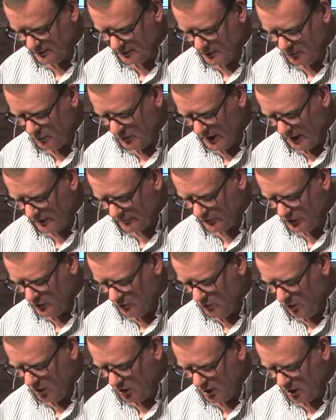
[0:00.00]
Wherever
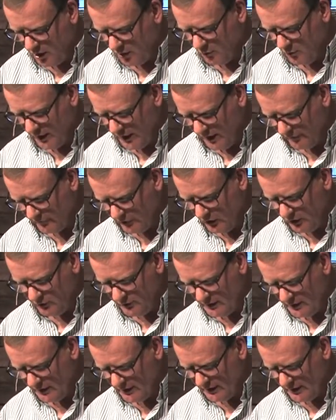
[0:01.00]
you are, whatever you
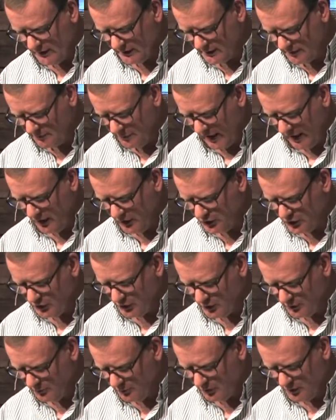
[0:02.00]
did, it's a page in
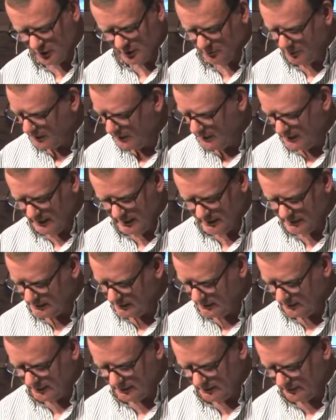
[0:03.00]
your book, but it
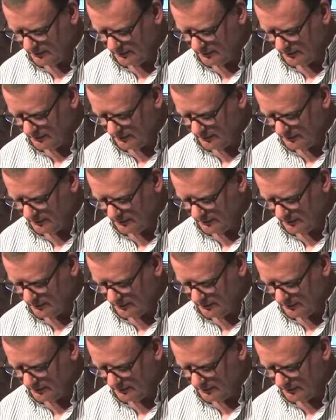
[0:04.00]
isn't